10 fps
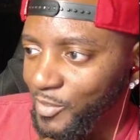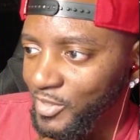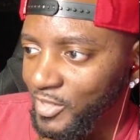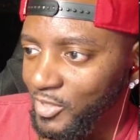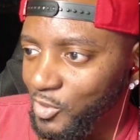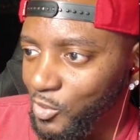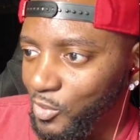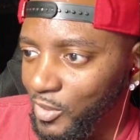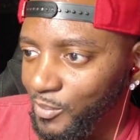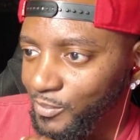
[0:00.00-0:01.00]
get screwed
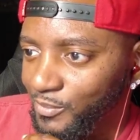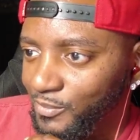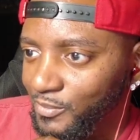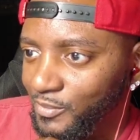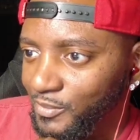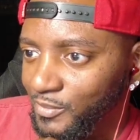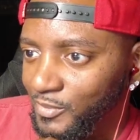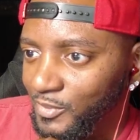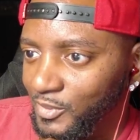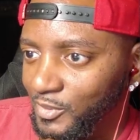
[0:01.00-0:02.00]
up.
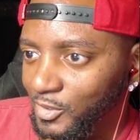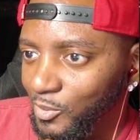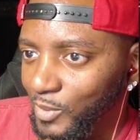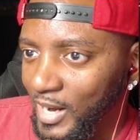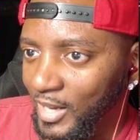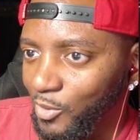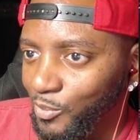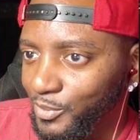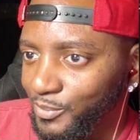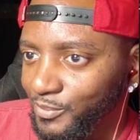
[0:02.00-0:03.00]
Wide
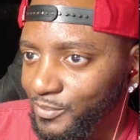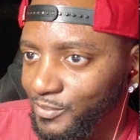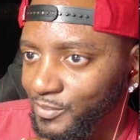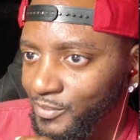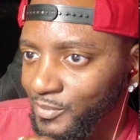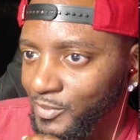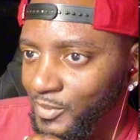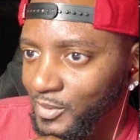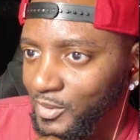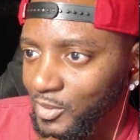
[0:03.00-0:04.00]
open.
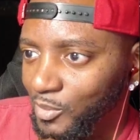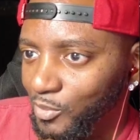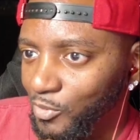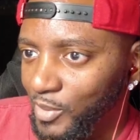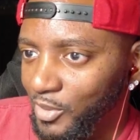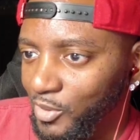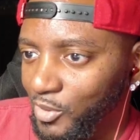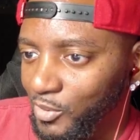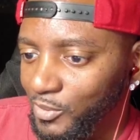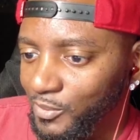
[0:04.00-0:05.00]
Good move by Nikola.